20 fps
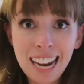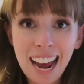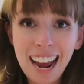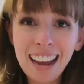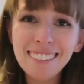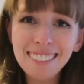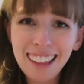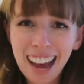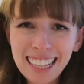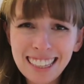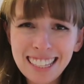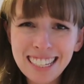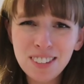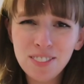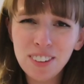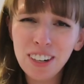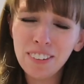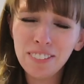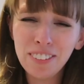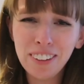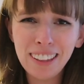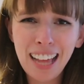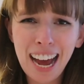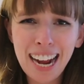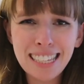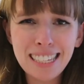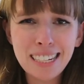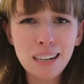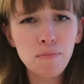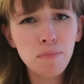Like this video if you
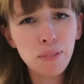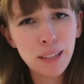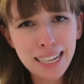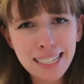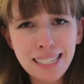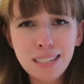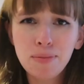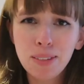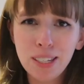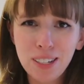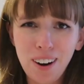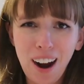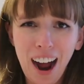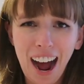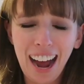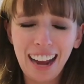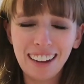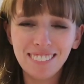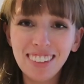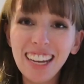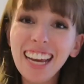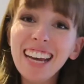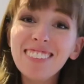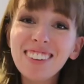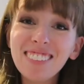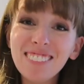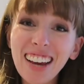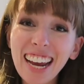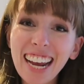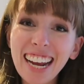liked it and please subscribe. It
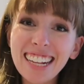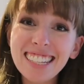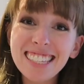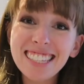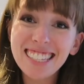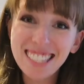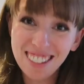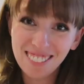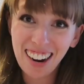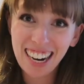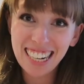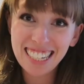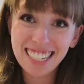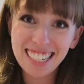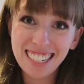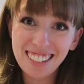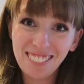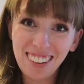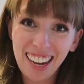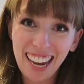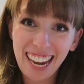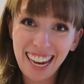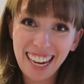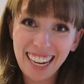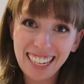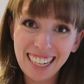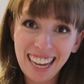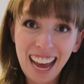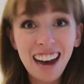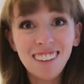would mean so much to
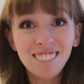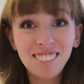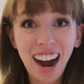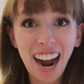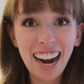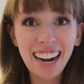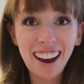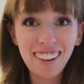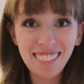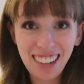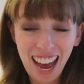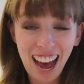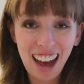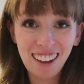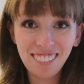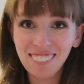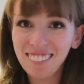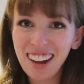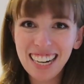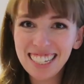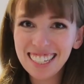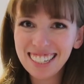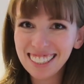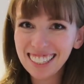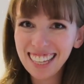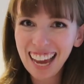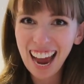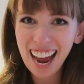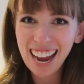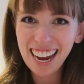me. Bye now and have a magical
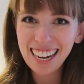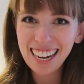day!